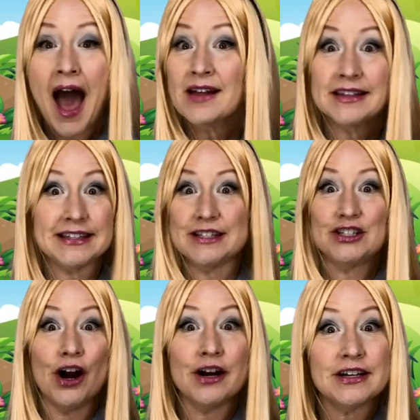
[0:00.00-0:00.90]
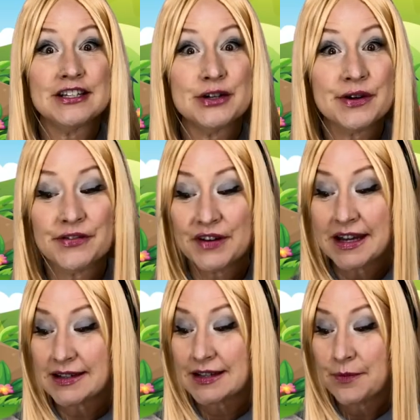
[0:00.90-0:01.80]
Alice started to her
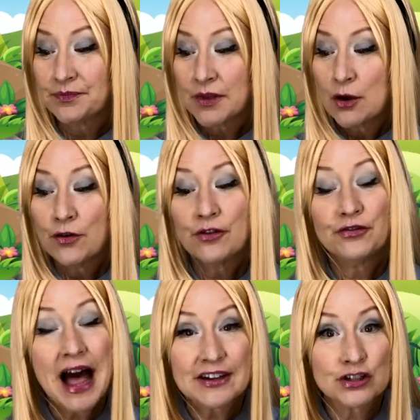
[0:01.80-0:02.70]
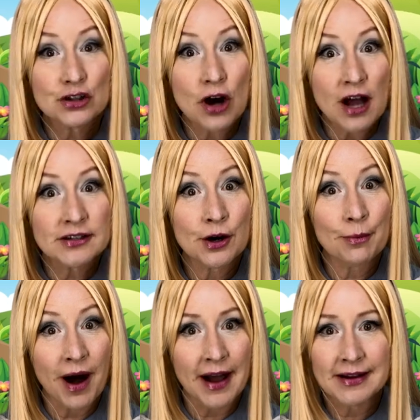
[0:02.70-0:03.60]
feet, for it flashed across her
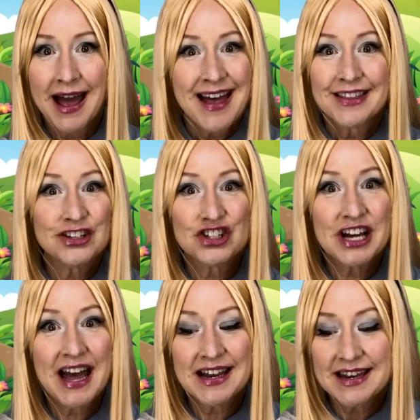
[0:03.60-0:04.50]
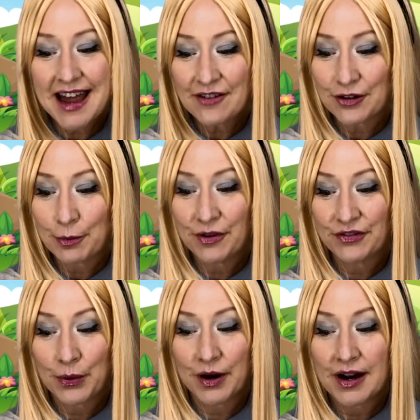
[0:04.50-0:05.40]
mind that she had never
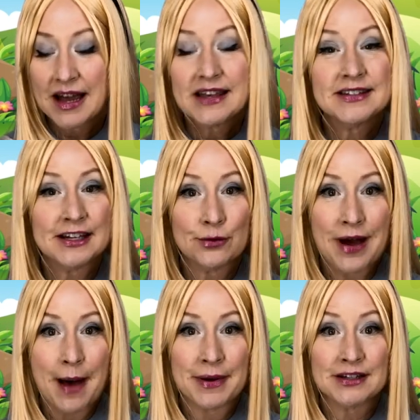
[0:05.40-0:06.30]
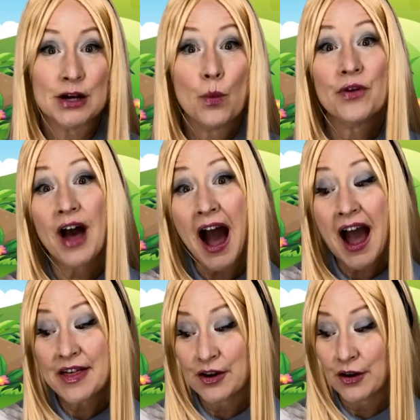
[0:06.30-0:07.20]
before seen a rabbit with
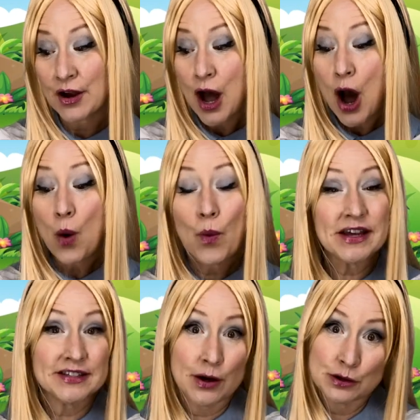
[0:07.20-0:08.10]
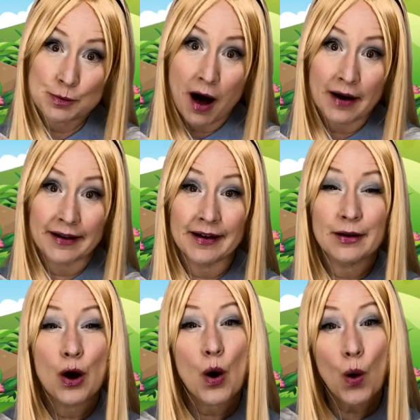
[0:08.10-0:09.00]
either a waistcoat pocket
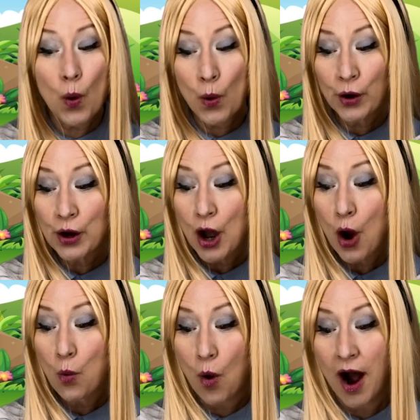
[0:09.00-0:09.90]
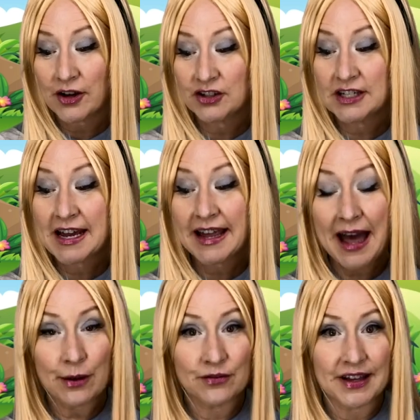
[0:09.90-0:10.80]
or a watch to take
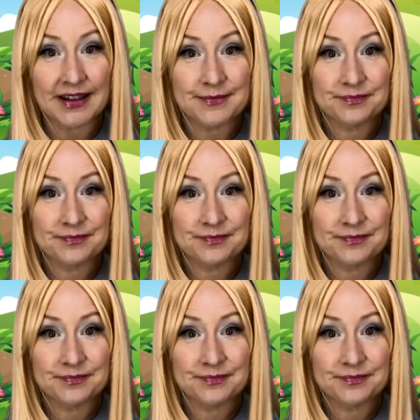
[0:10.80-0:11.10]
out of it.